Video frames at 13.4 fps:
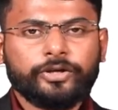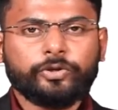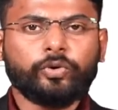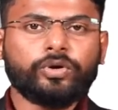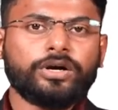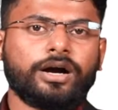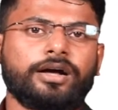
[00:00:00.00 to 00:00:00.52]

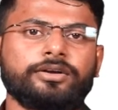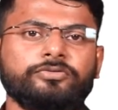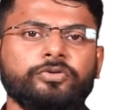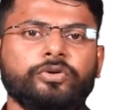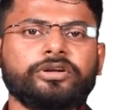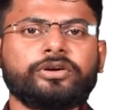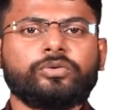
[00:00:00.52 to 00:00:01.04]
Your car
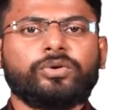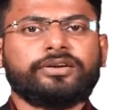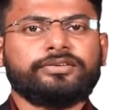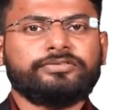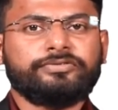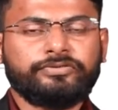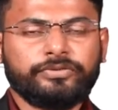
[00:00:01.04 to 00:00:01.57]
would
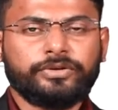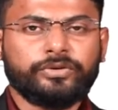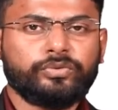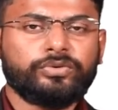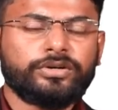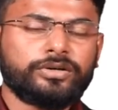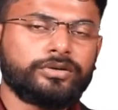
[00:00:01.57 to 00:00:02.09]
require
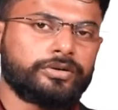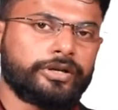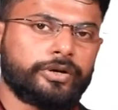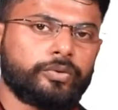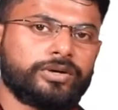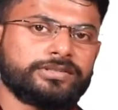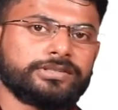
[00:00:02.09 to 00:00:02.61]
you could
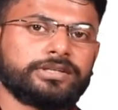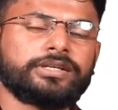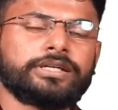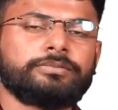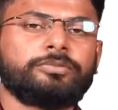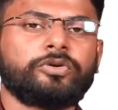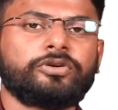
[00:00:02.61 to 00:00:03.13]
require certain
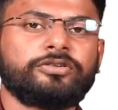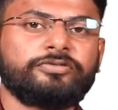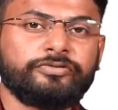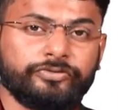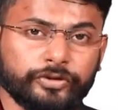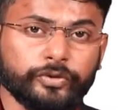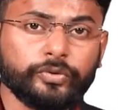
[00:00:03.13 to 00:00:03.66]
amount of
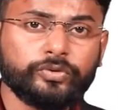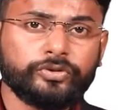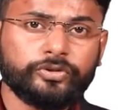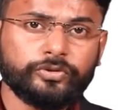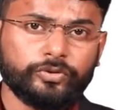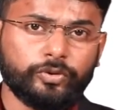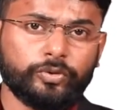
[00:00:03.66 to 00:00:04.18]
fuel
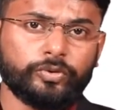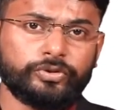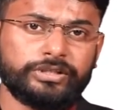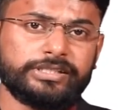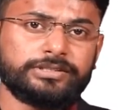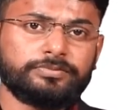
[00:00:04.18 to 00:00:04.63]
to go